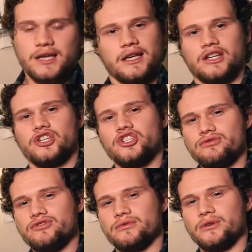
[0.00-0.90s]
And could
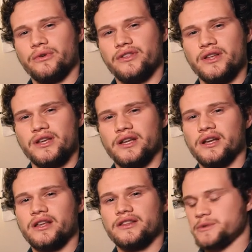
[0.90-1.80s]
you do it
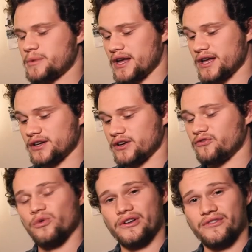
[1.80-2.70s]
within span
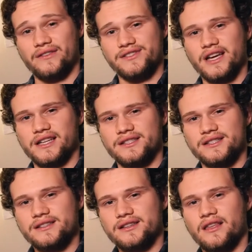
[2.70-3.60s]
of 45
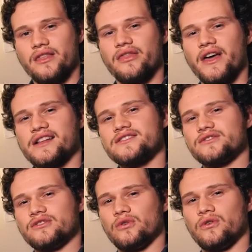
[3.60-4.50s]
seconds? That's
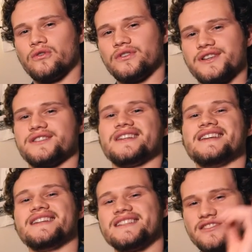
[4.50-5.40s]
the goal, is to
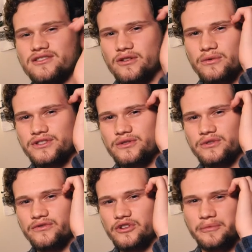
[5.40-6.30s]
get it so
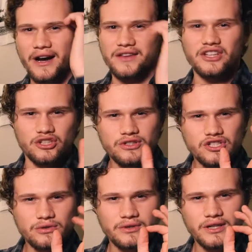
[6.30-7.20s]
intuitive in your mind that you
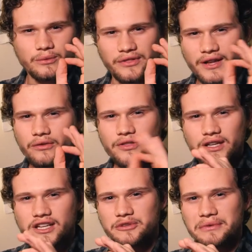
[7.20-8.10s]
can do it without
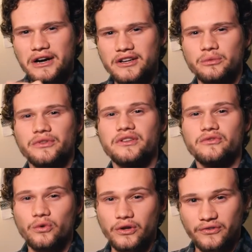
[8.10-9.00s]
thinking about it
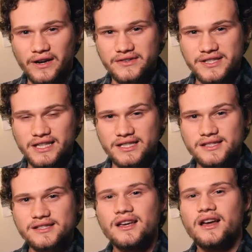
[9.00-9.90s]
within 45
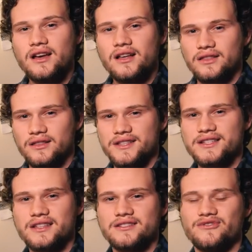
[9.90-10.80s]
seconds. Let's
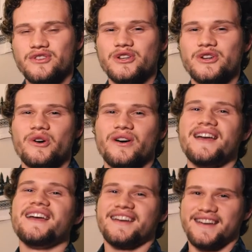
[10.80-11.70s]
get into the video
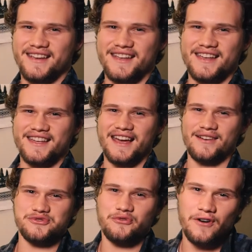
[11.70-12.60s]
and
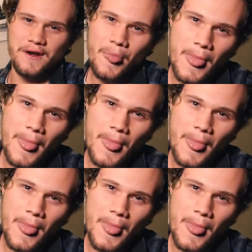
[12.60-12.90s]
have some fun.